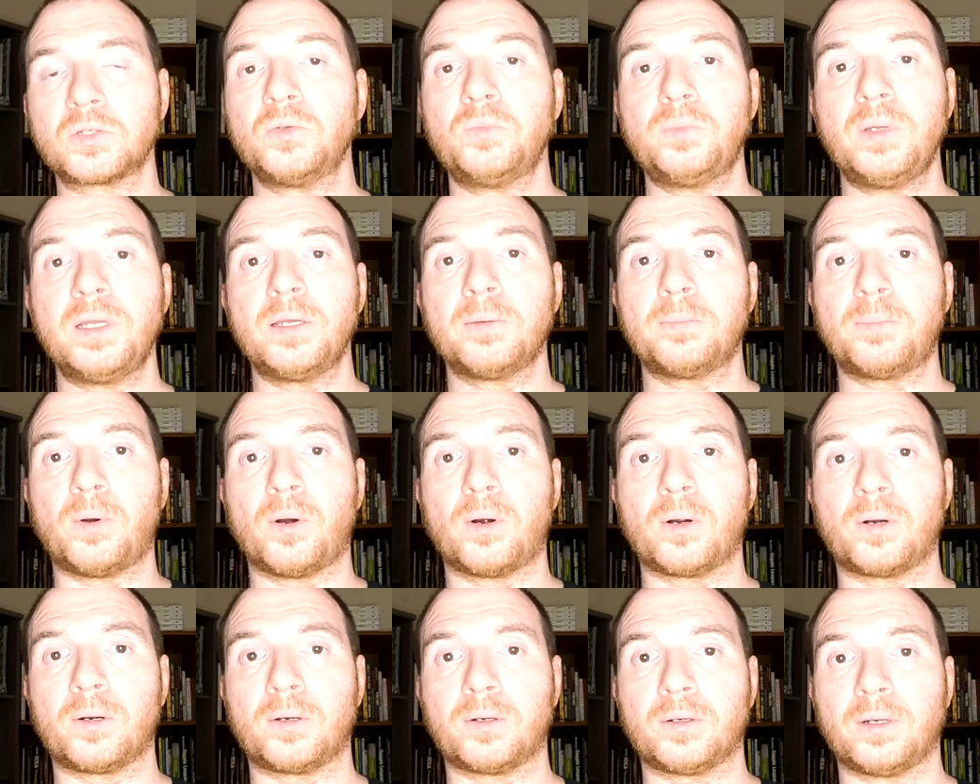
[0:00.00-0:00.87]
could be a
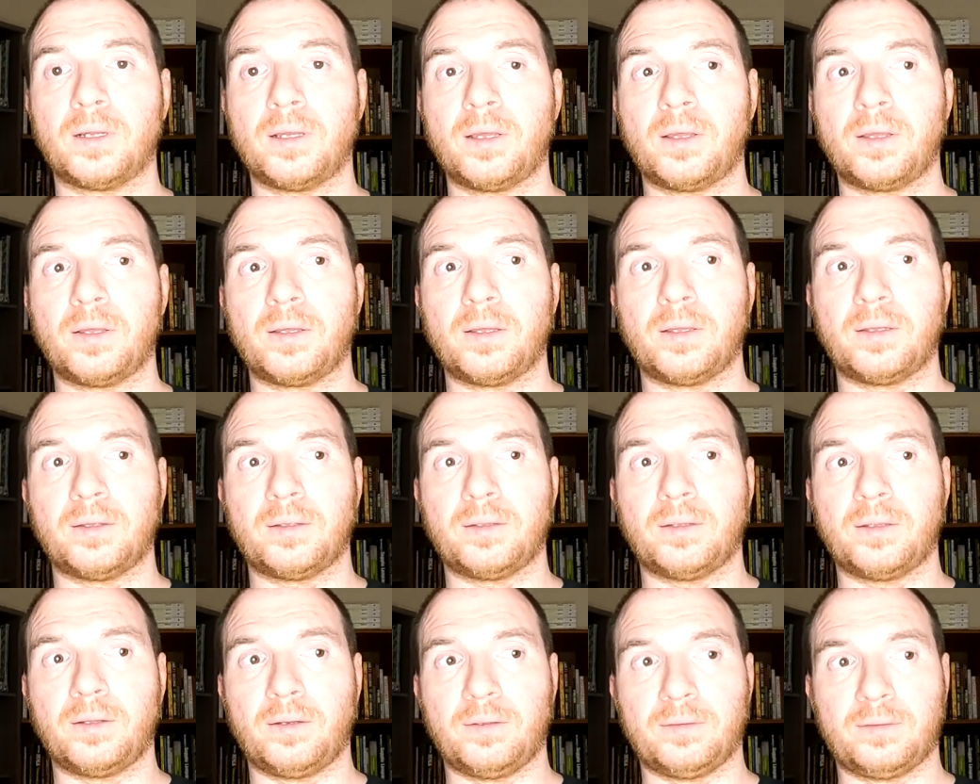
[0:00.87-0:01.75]
part
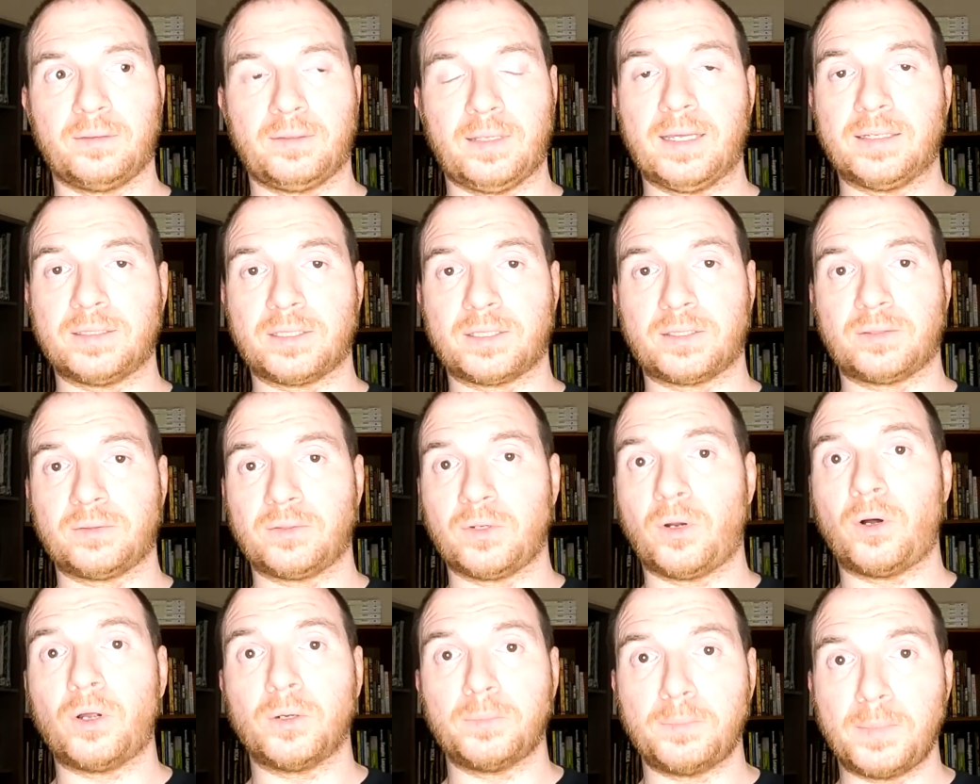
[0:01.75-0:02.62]
that's
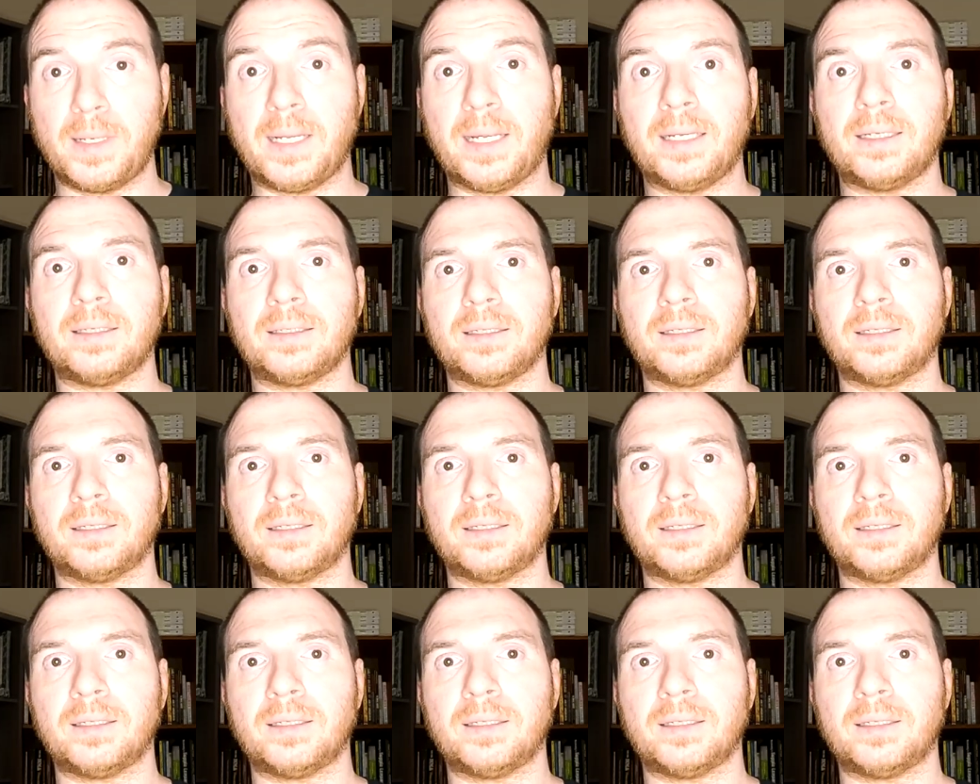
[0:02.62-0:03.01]
on me.